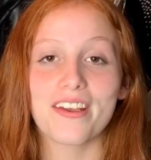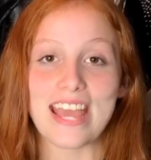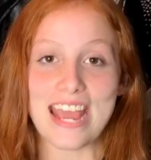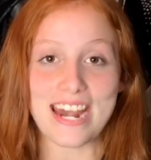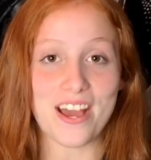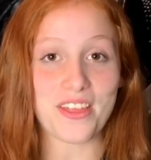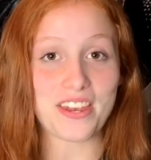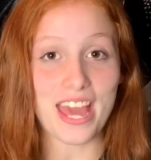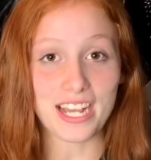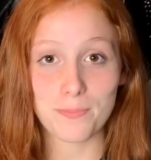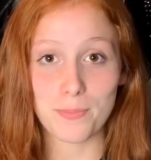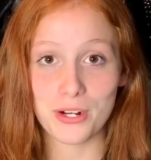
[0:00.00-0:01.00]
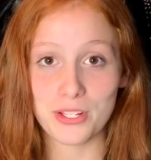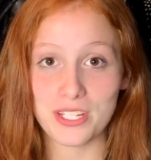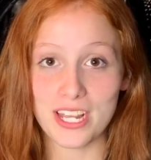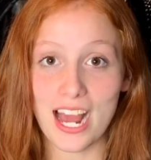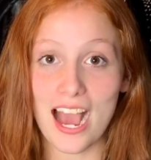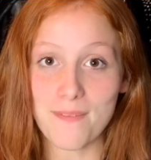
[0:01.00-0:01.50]
Okay, now the next
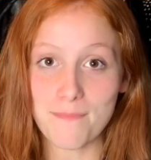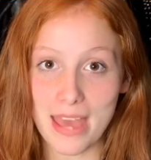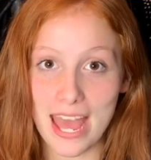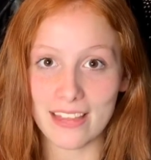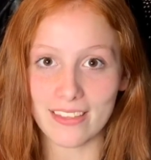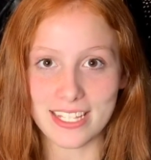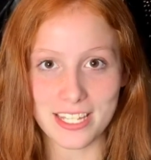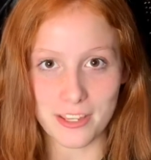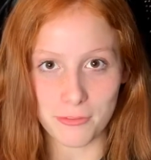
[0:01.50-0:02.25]
person I met, let's